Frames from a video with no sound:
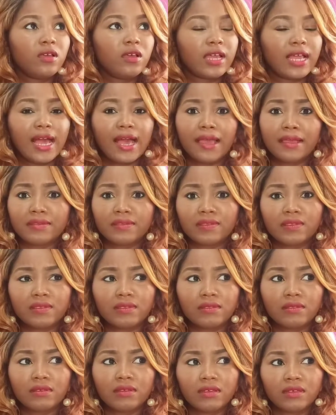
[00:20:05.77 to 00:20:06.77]

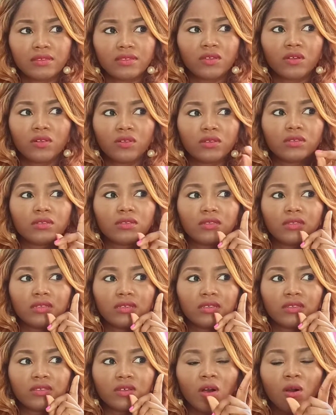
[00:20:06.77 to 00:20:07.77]
guys, it's
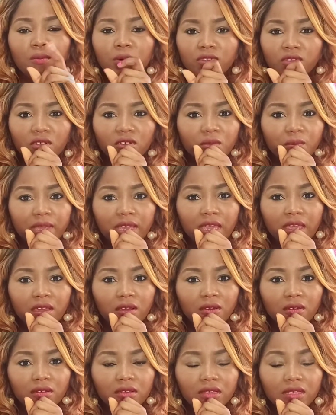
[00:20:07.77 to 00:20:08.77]
almost going to be a
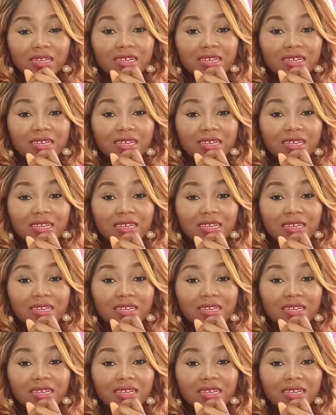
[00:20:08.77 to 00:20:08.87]
year.